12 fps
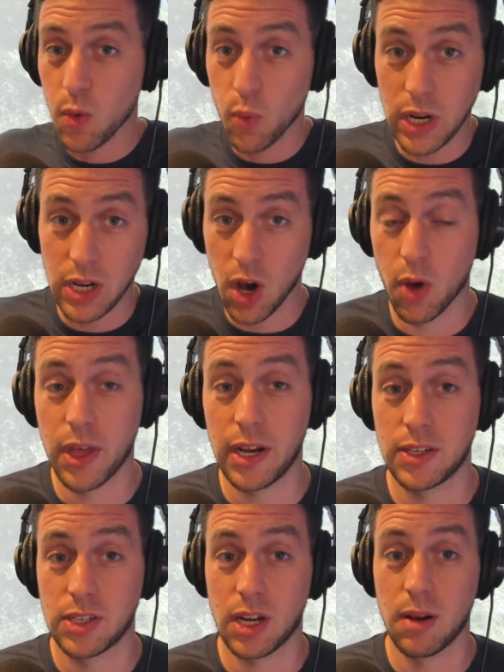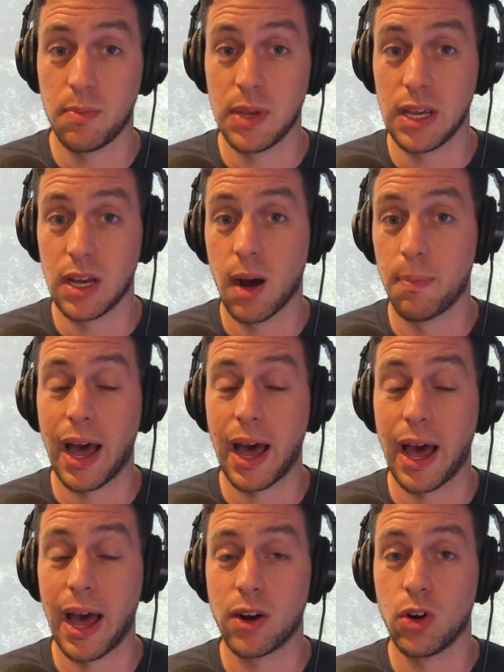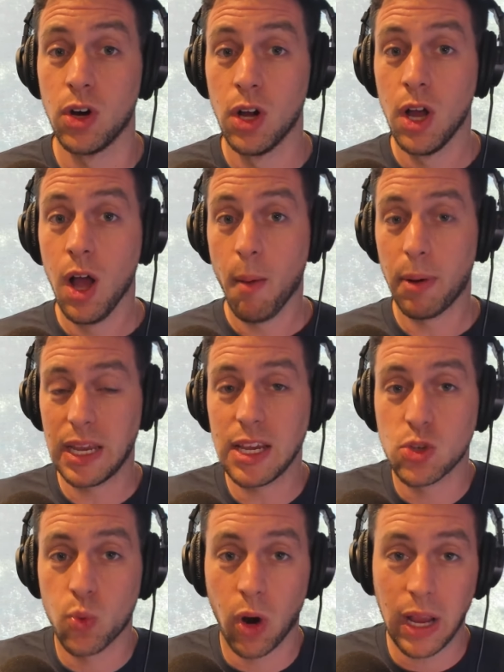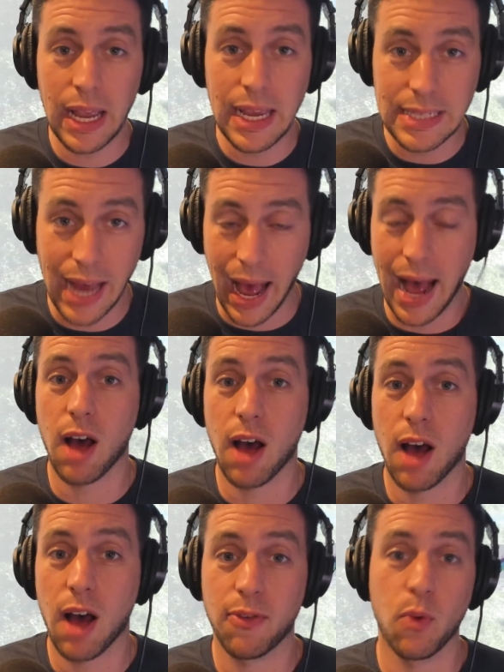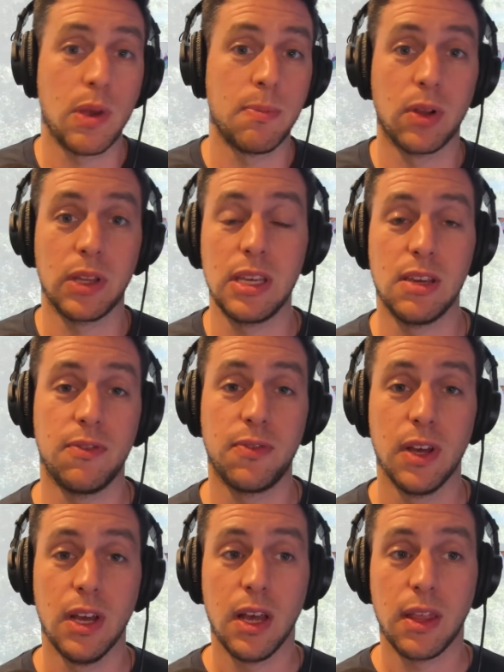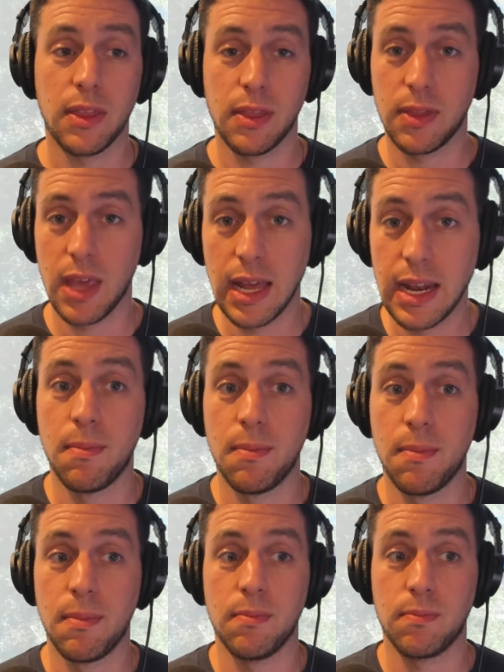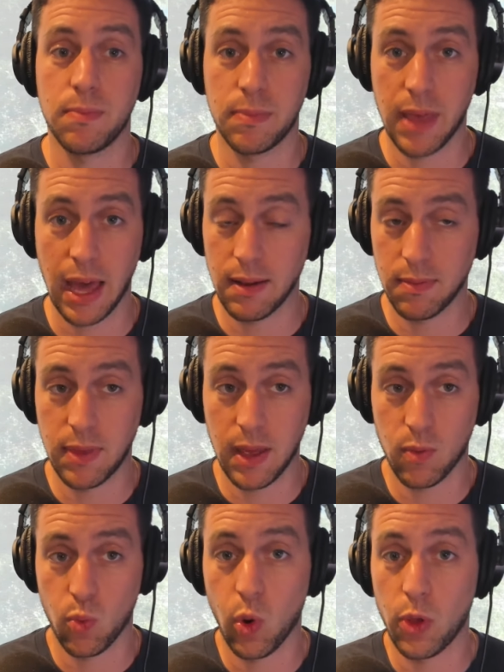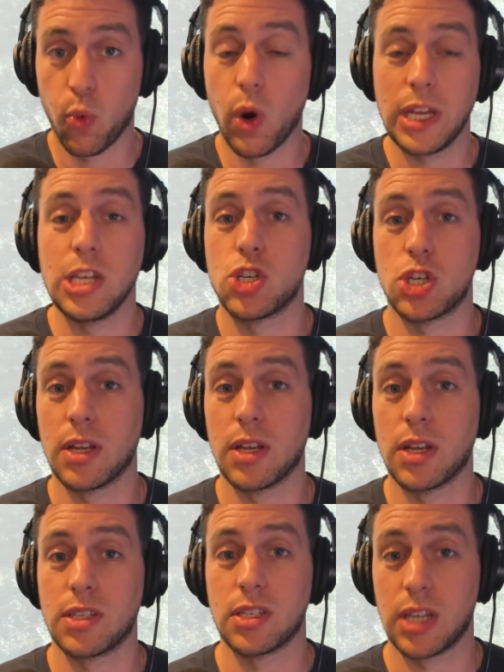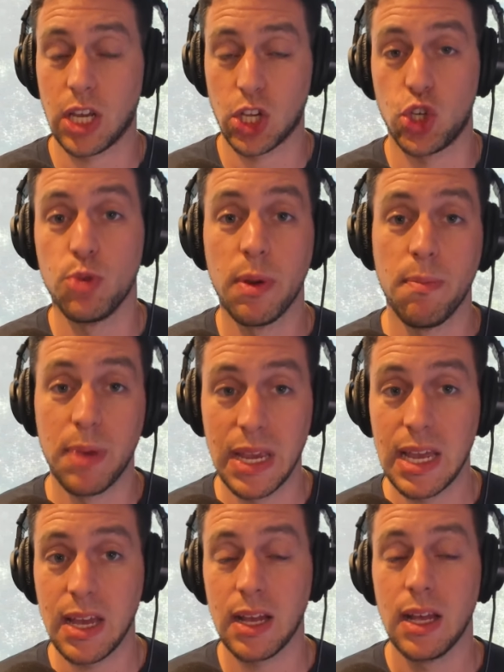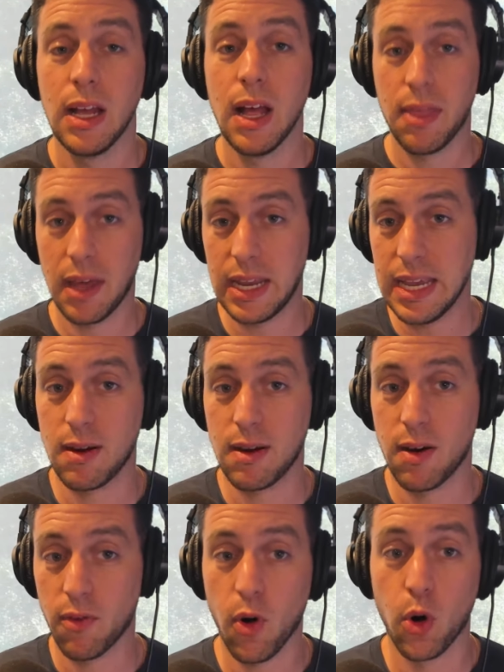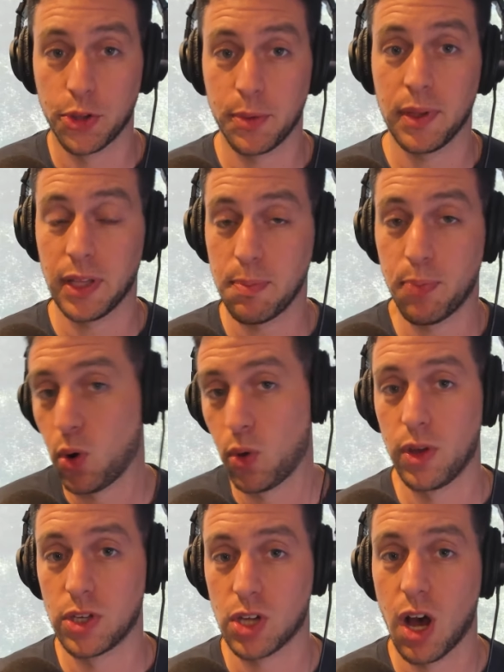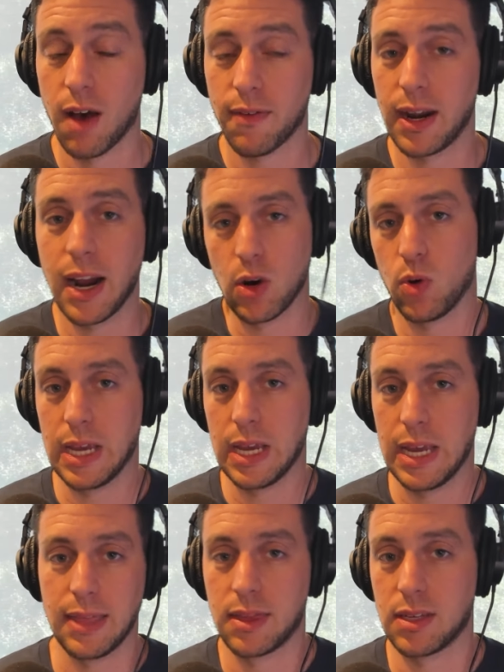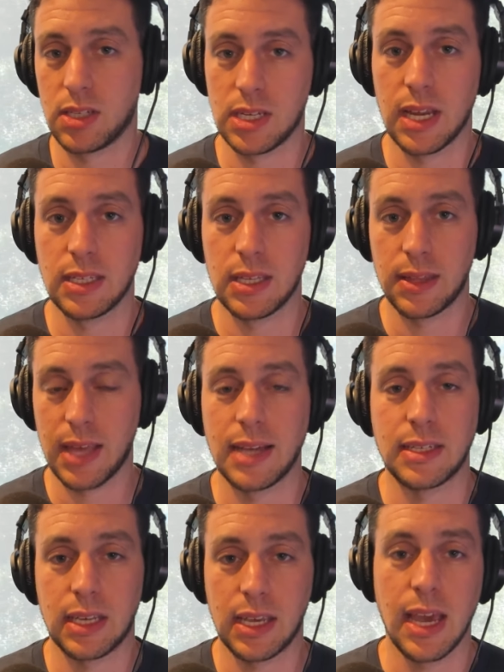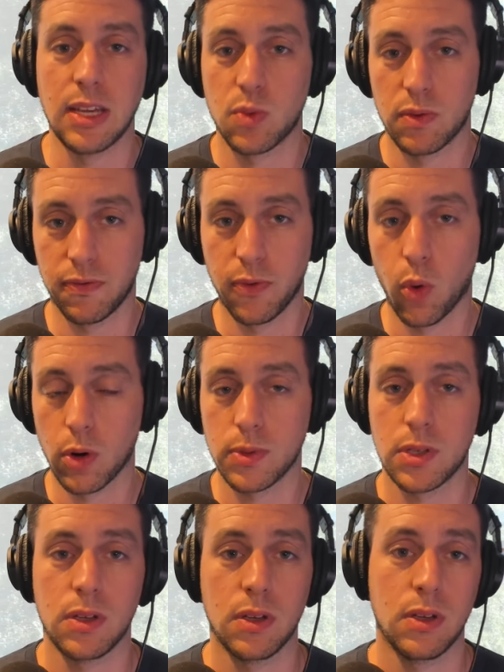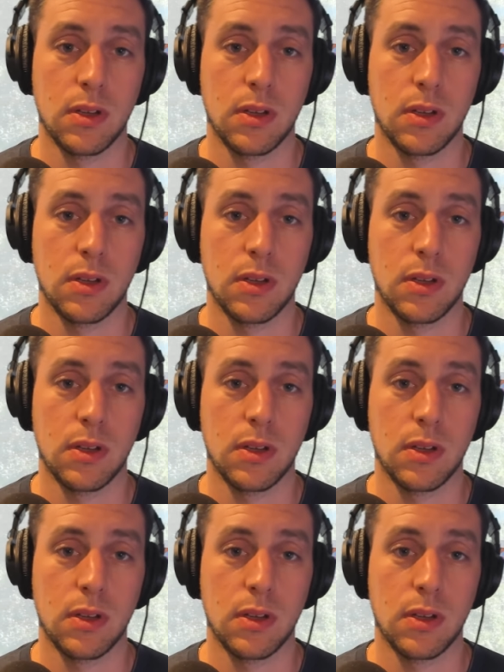We know that it's going to be an uphill battle, but he is working his ass off, and we believe in him that, that with what he's shown us as like a human being, that he can ultimately pull this off. And I don't get the sense that that's the case with Forbes.